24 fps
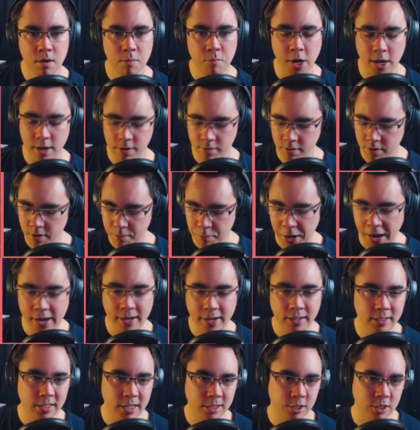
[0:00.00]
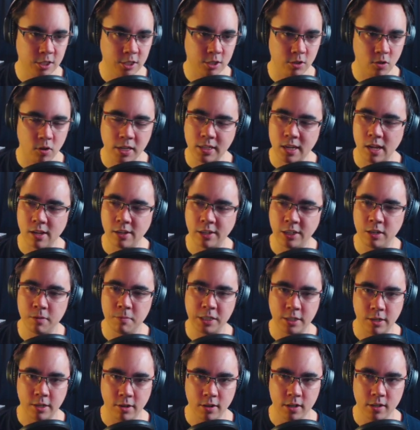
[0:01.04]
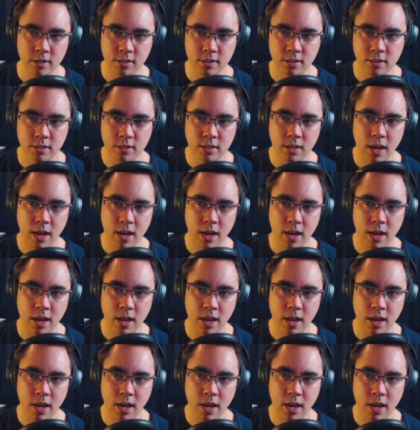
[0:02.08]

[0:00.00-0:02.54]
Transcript: But paying attention to storytelling in your materials